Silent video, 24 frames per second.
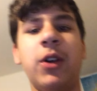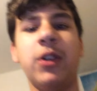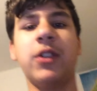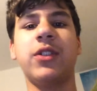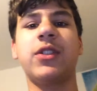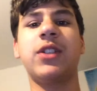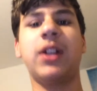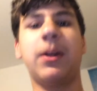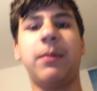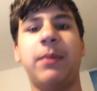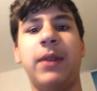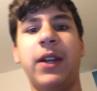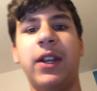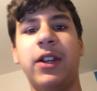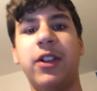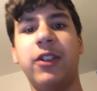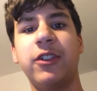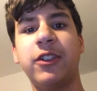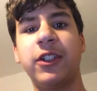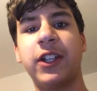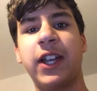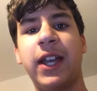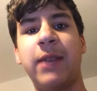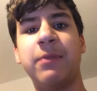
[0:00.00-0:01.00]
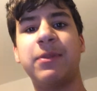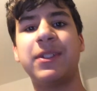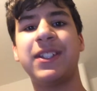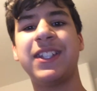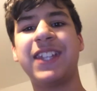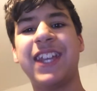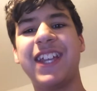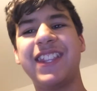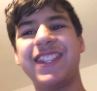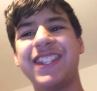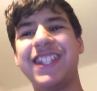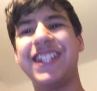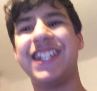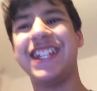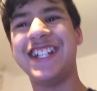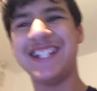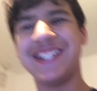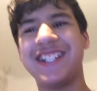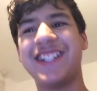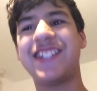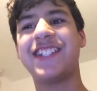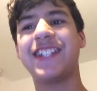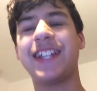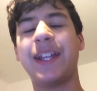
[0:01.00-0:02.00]
I'm going to start playing horror games and get the
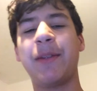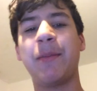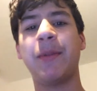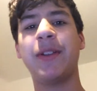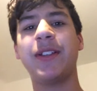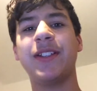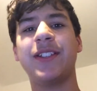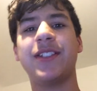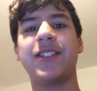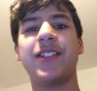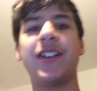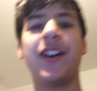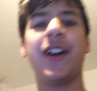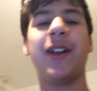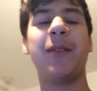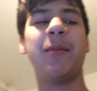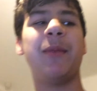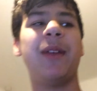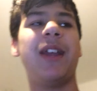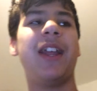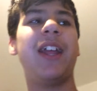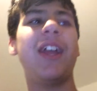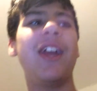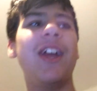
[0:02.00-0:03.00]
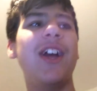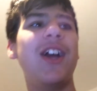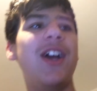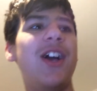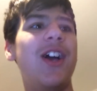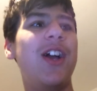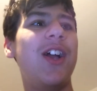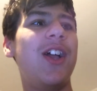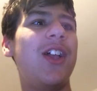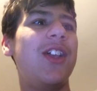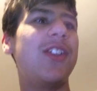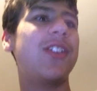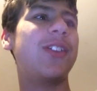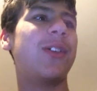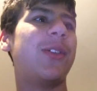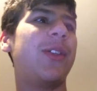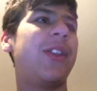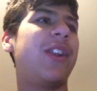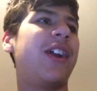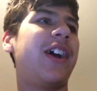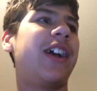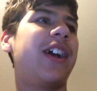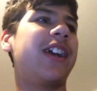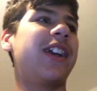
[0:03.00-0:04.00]
entertainment inside me. So
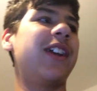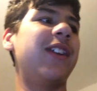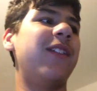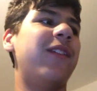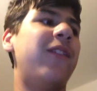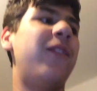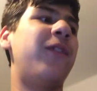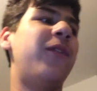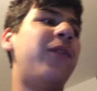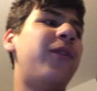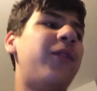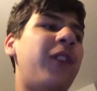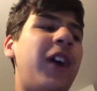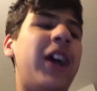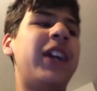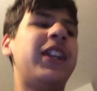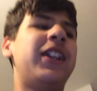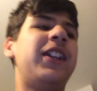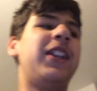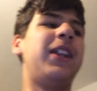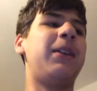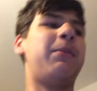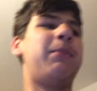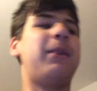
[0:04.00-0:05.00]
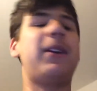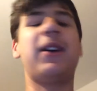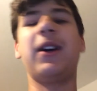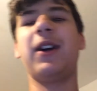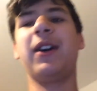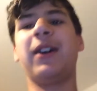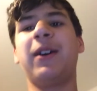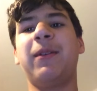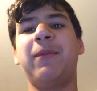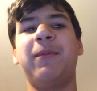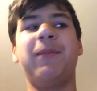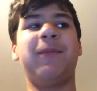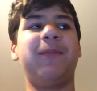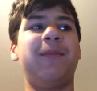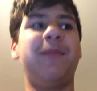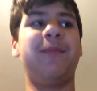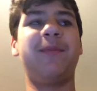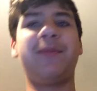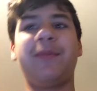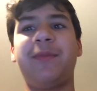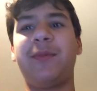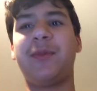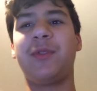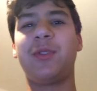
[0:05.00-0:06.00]
then I can finally become
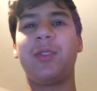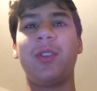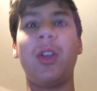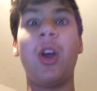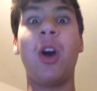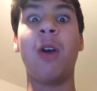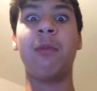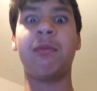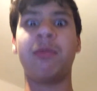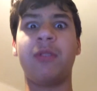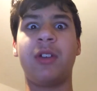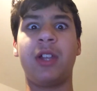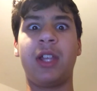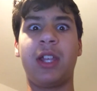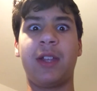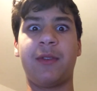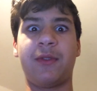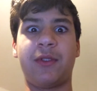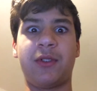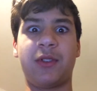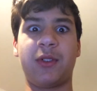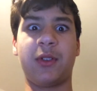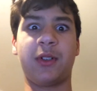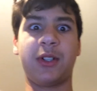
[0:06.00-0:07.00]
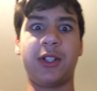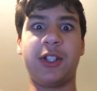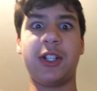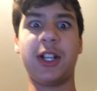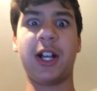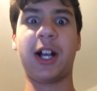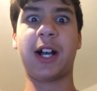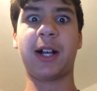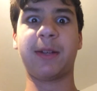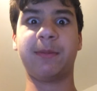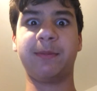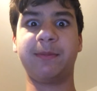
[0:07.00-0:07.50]
a brave soldier.